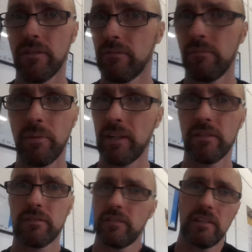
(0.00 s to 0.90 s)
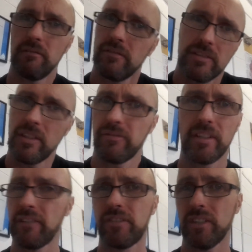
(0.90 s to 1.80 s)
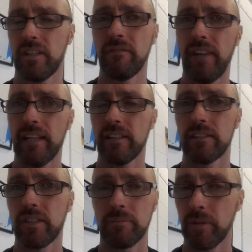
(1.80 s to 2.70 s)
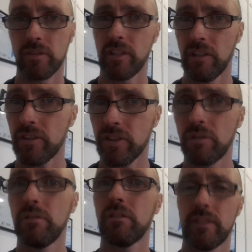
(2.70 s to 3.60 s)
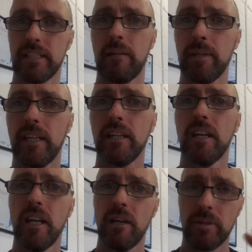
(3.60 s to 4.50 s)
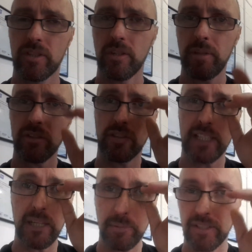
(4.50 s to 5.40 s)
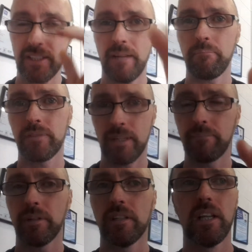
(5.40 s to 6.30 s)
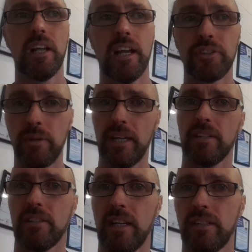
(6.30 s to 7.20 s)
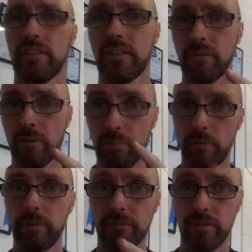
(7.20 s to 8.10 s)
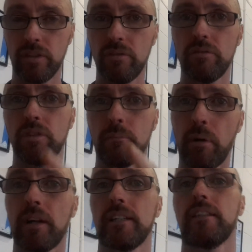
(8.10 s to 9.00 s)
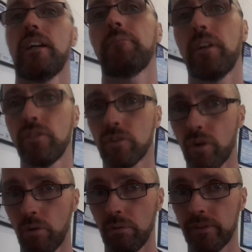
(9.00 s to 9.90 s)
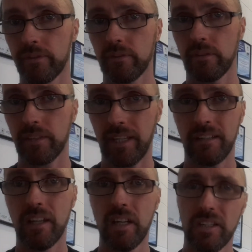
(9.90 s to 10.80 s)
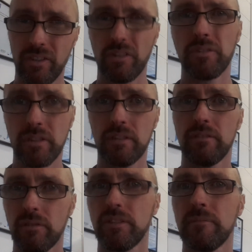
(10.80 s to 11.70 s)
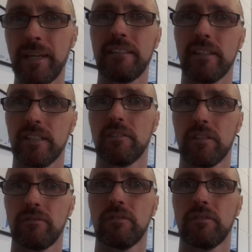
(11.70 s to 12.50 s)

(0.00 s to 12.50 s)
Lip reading: doing weird stuff that they've just invented just because it looks cool, it's gimmicky, but somebody's going to keep it simple and do exercises that are appropriate for you, your body type, and your goals, okay? So those are the main things I'd look